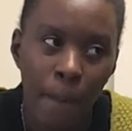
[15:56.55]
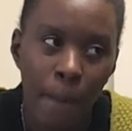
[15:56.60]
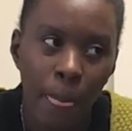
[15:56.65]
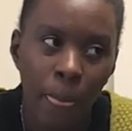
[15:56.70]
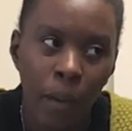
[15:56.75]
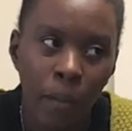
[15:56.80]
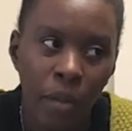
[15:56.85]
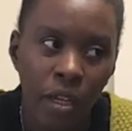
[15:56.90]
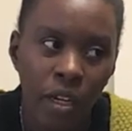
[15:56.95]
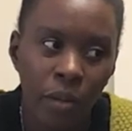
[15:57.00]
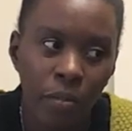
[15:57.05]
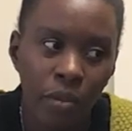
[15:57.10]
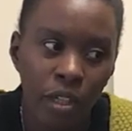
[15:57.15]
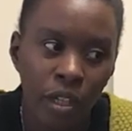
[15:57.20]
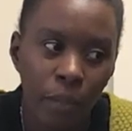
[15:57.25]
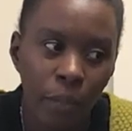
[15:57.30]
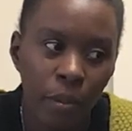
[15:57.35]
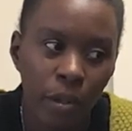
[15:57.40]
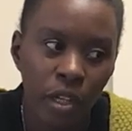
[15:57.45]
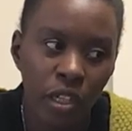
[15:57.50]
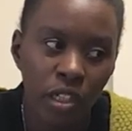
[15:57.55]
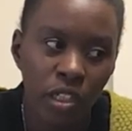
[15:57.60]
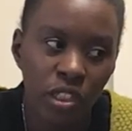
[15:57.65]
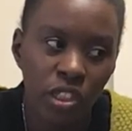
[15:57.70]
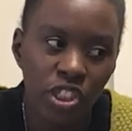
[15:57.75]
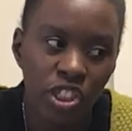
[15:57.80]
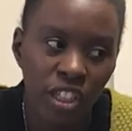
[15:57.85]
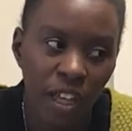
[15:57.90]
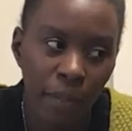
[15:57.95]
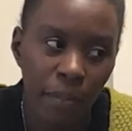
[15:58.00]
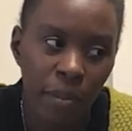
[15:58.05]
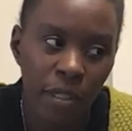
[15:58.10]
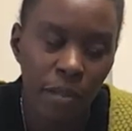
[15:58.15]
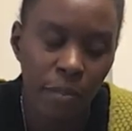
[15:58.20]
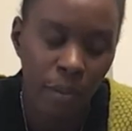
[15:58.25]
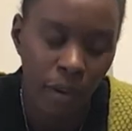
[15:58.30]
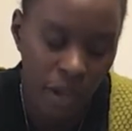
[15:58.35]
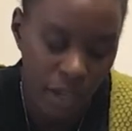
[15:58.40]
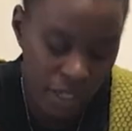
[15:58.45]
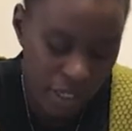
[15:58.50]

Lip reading: I mean, I'm going to put the shepherd's pie